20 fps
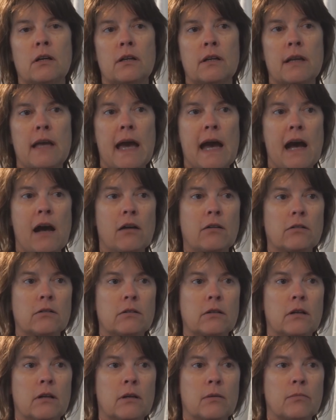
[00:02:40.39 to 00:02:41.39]
now
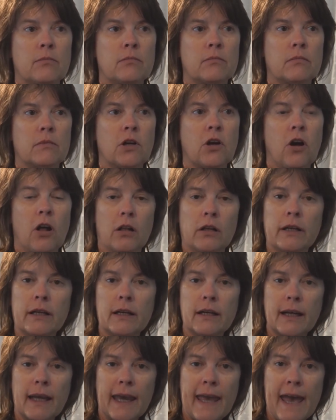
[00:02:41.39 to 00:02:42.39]
um, calling
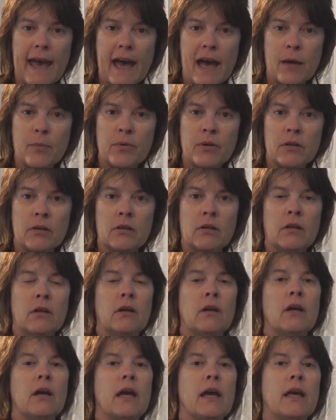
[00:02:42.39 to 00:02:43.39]
it a cabin
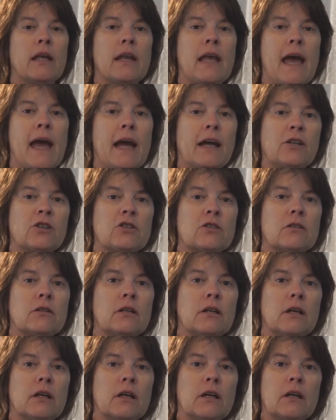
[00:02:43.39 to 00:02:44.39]
and
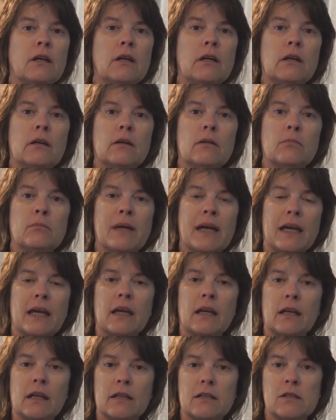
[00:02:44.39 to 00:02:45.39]
actually
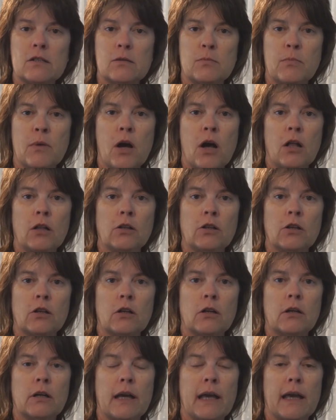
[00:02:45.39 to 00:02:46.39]
making it
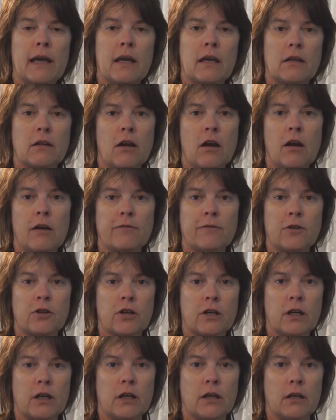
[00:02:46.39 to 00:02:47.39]
smaller and
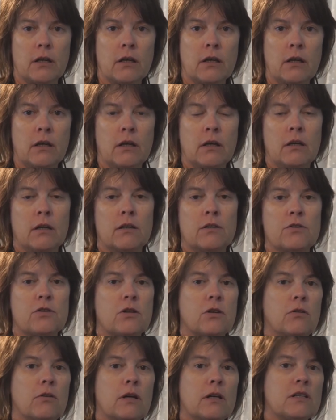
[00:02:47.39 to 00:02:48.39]
off-grid.
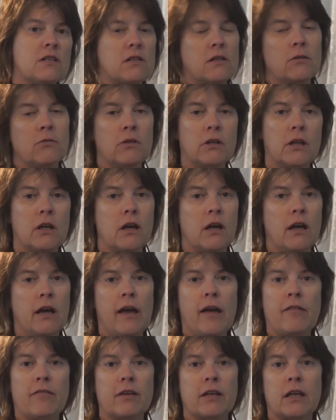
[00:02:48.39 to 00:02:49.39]
So I still will not
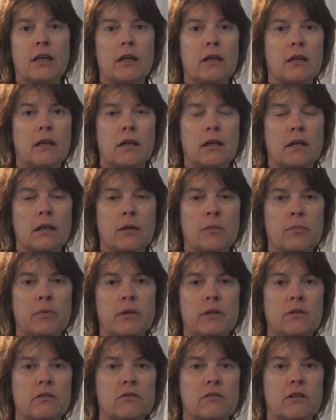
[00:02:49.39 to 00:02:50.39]
have any, any
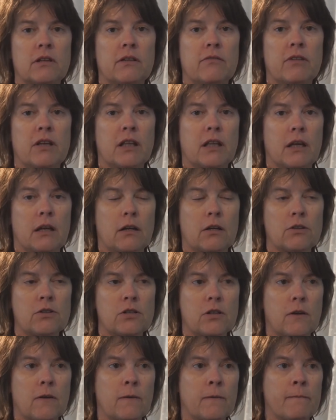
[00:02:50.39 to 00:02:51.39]
bills living there.
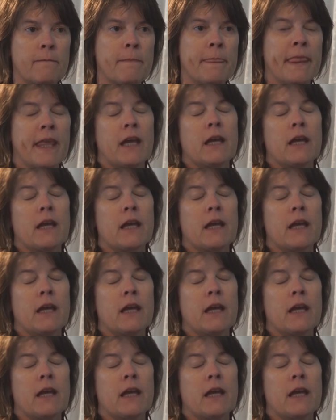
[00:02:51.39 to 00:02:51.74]
So